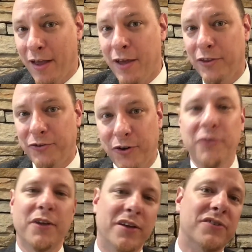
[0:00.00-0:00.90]
The truth
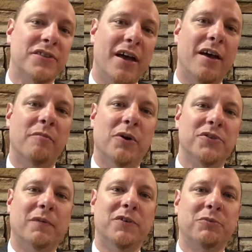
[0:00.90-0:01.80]
is that most
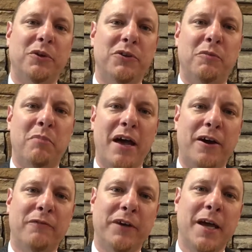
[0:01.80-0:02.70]
of us would do better
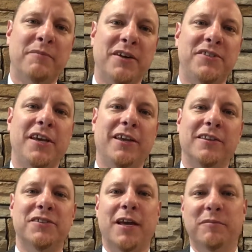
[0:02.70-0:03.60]
if we kept on taking the
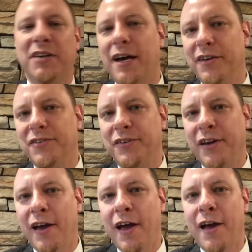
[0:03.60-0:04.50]
same test.
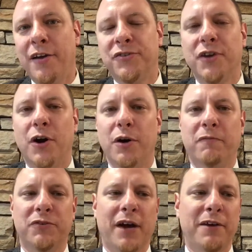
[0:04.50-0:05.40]
So if
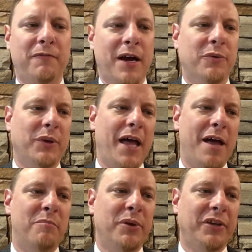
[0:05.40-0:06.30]
we're trying to find
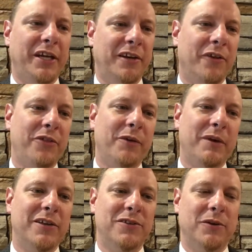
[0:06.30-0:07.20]
reliability, another thing we
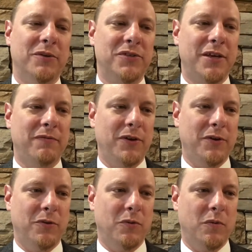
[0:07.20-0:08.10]
could do is give
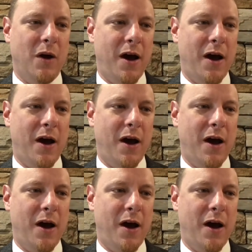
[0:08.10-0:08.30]
you